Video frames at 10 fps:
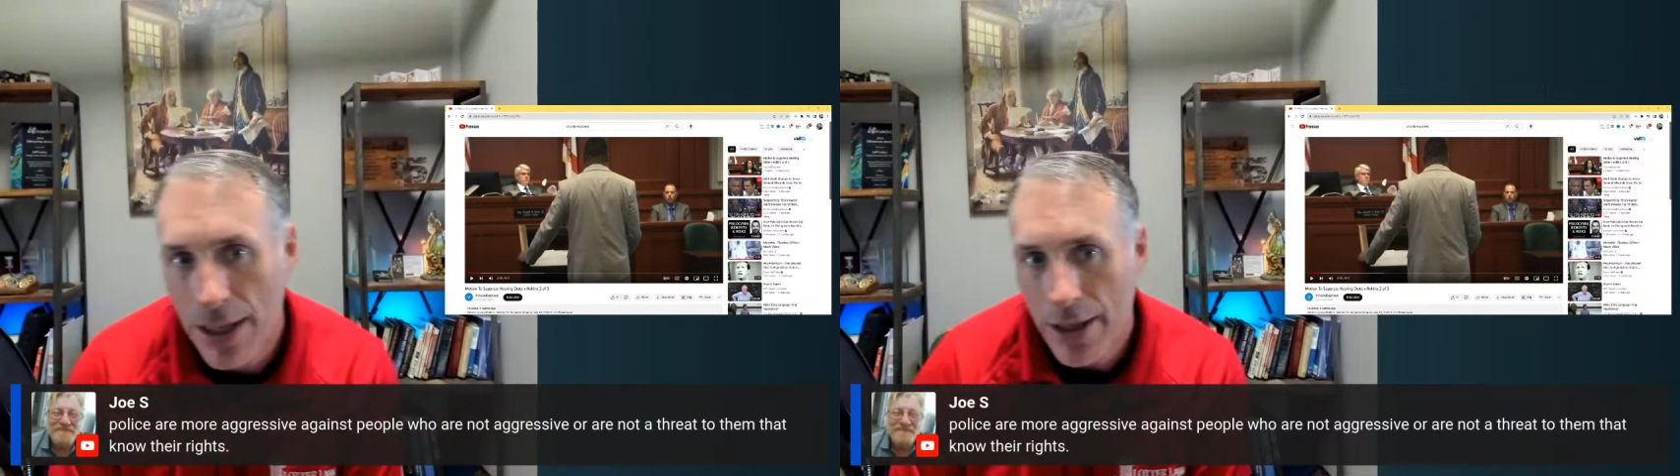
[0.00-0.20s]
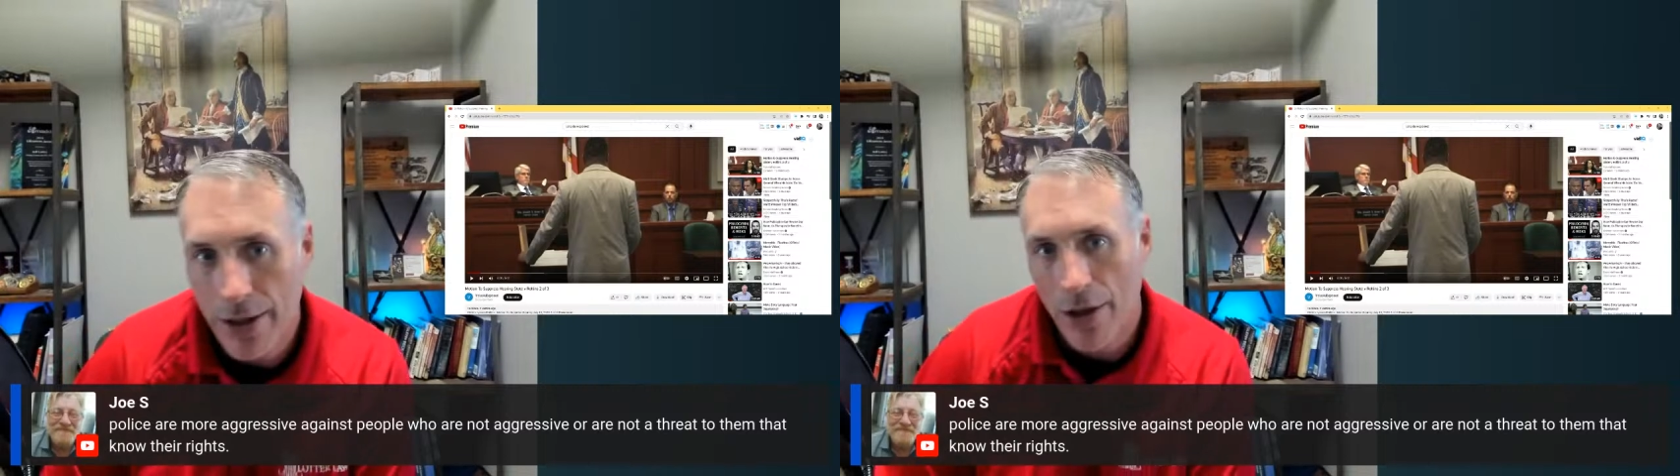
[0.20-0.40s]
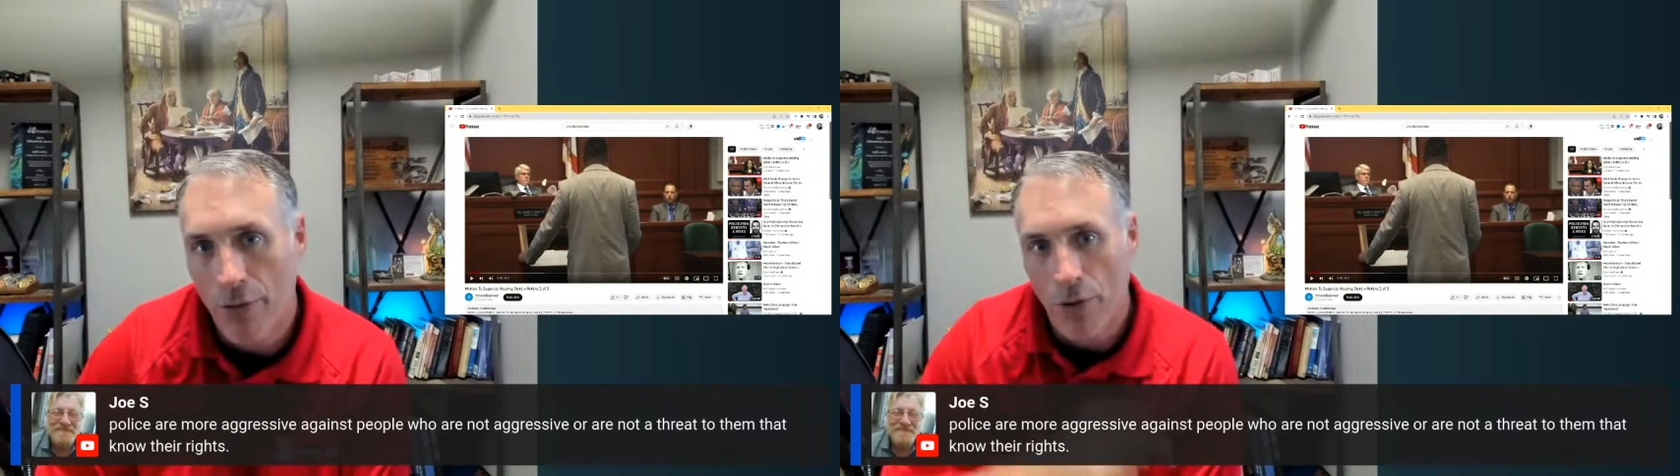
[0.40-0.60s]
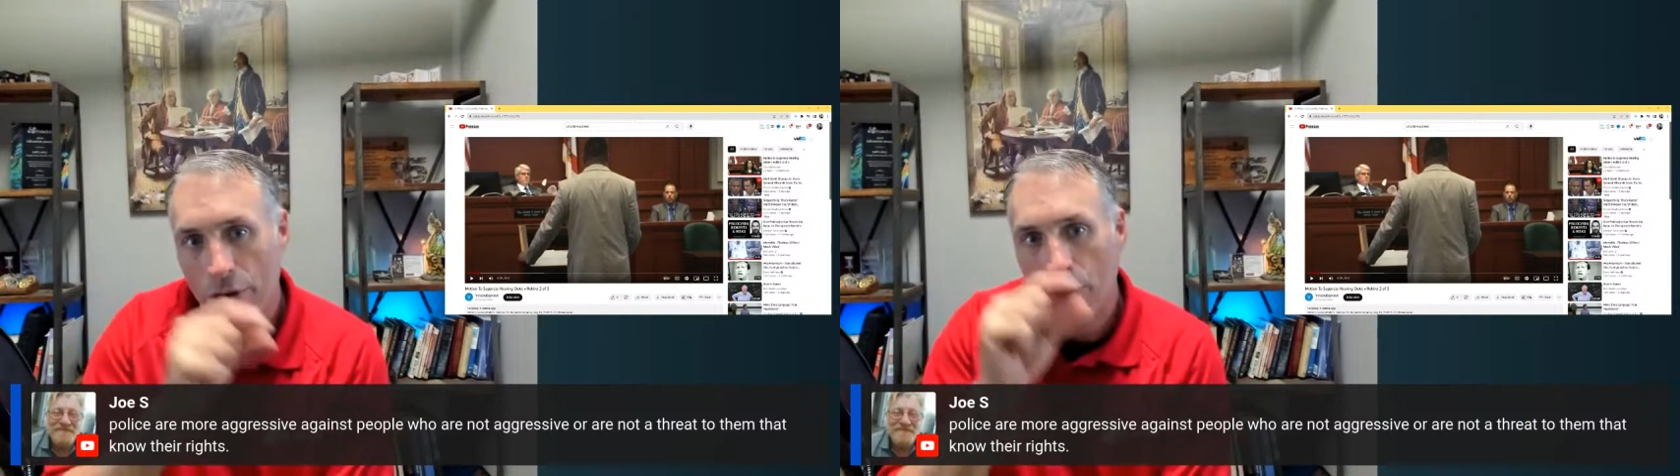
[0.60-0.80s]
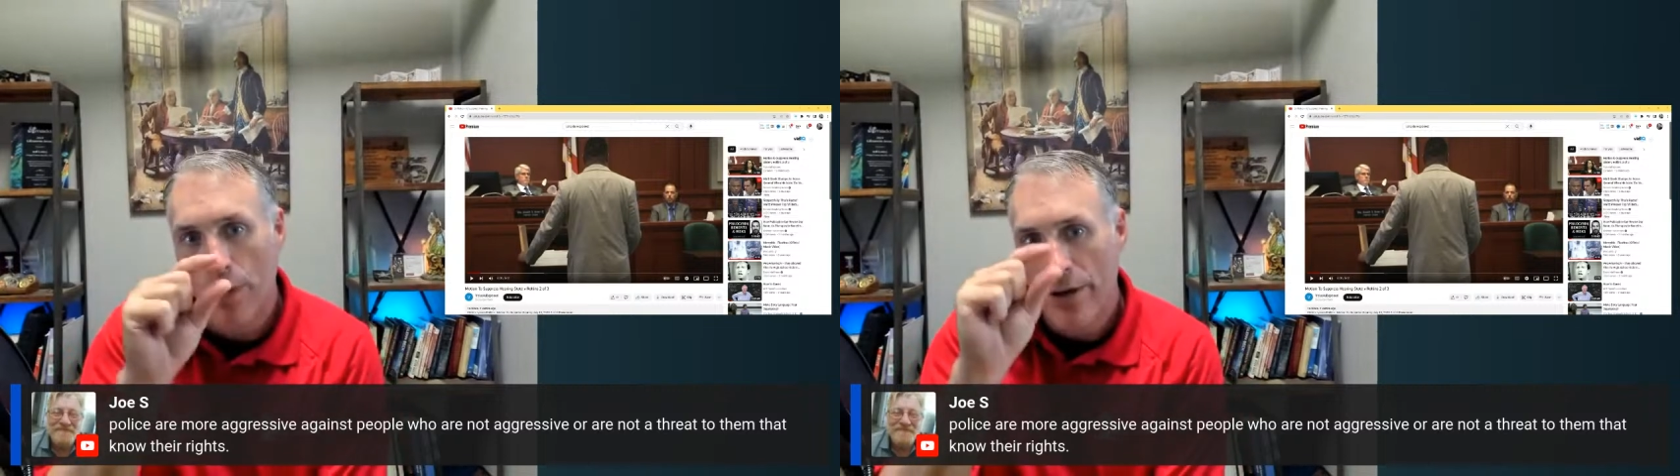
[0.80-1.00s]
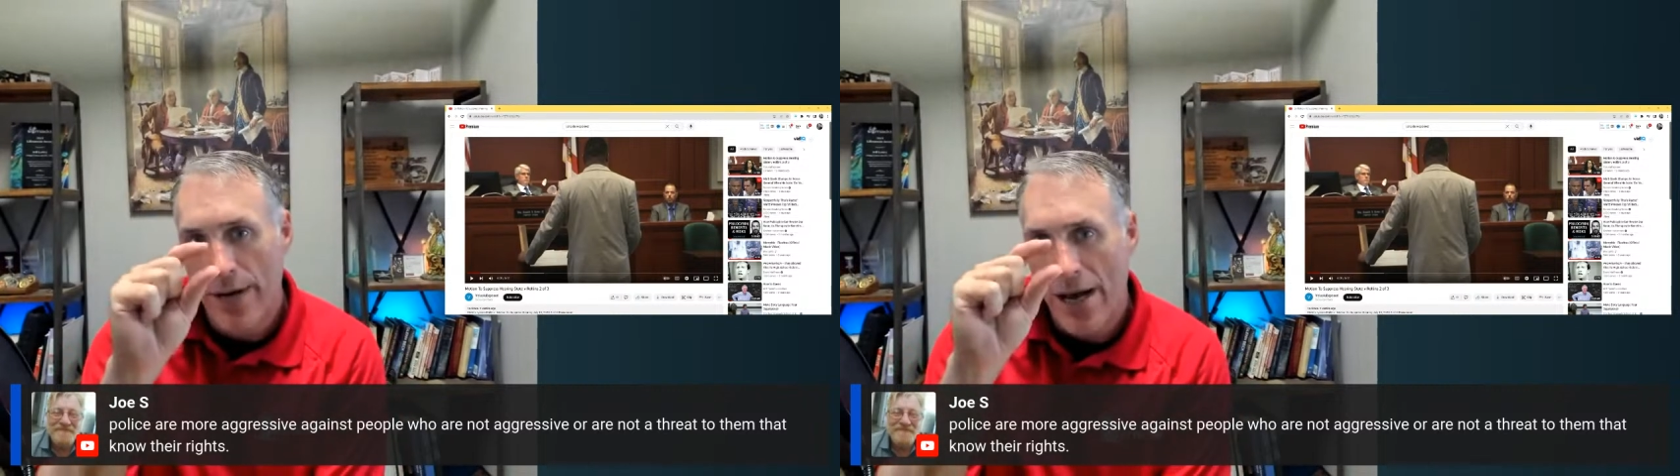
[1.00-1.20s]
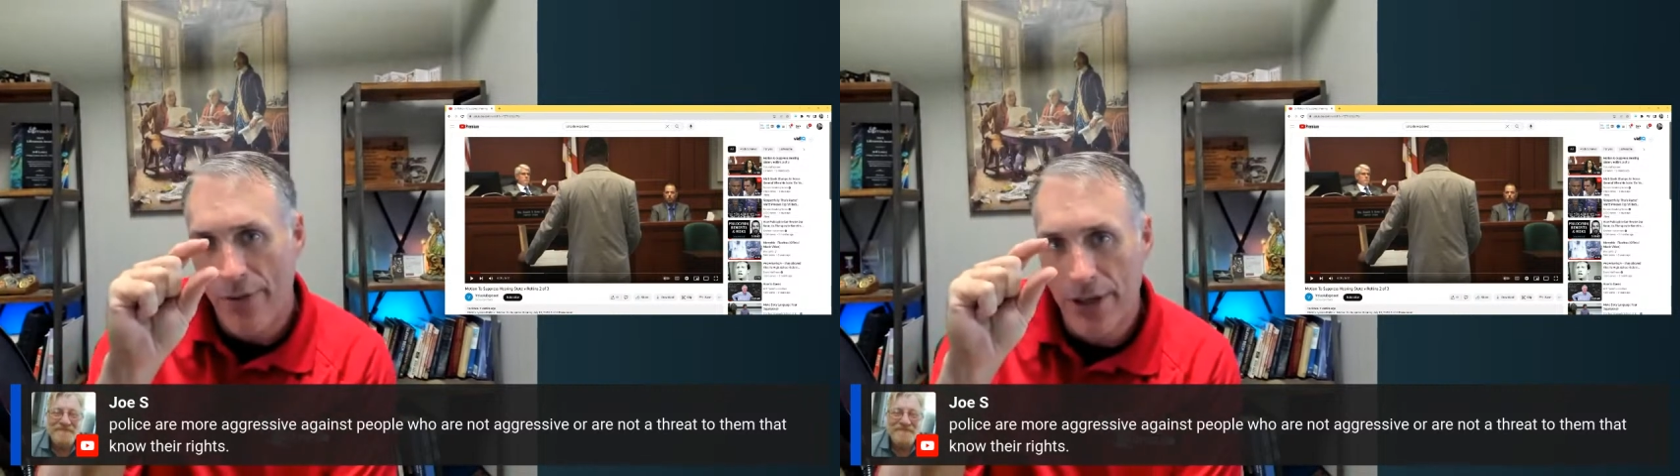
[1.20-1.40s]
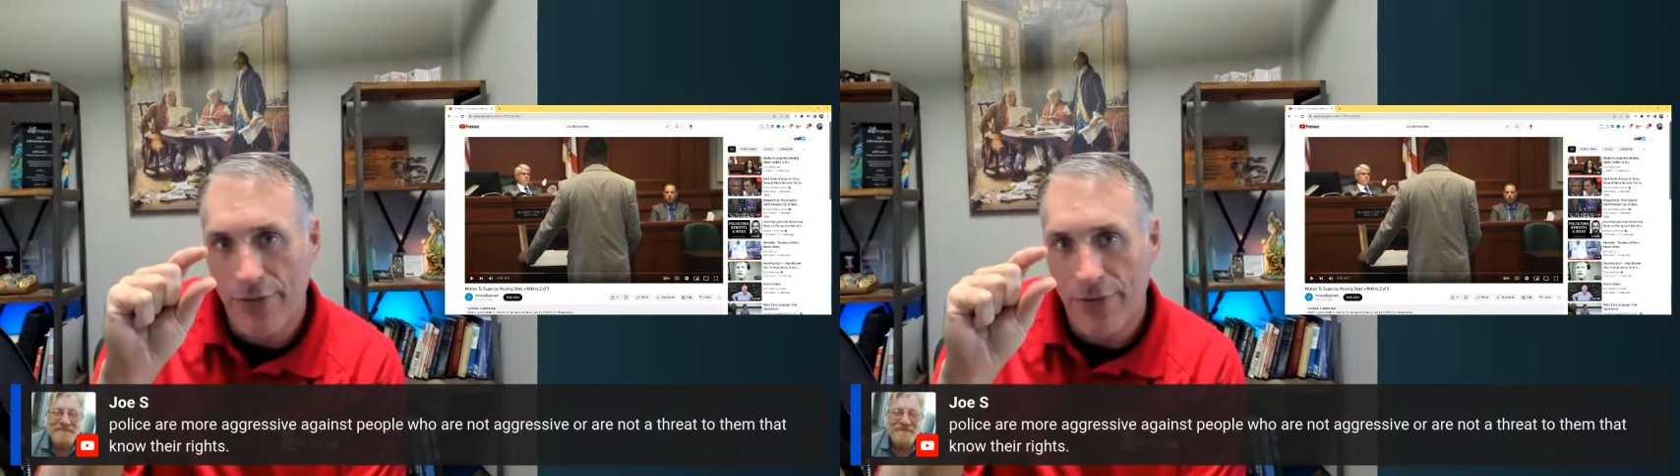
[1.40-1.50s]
you know, roll your window down this